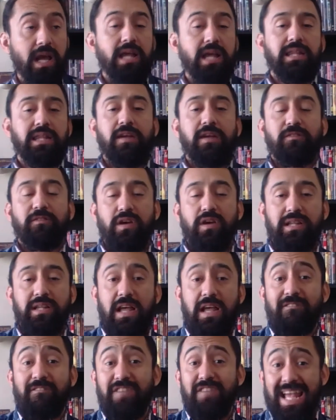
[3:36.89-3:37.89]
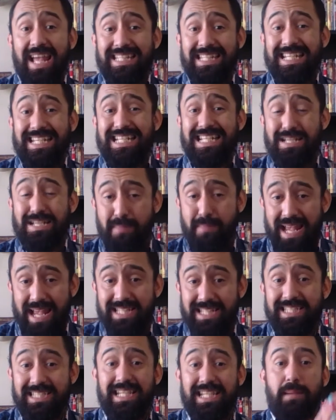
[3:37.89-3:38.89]
they run that fancy
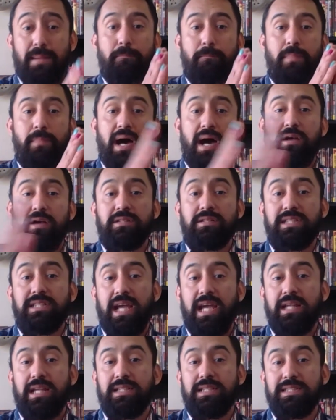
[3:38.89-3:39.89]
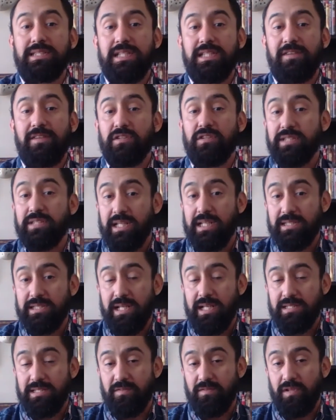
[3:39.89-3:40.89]
schmancy bioscan to see if there's any
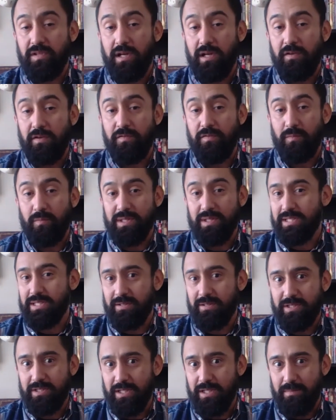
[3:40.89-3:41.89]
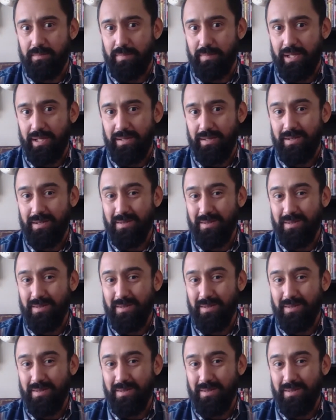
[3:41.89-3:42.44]
signs of life, which there shouldn't be.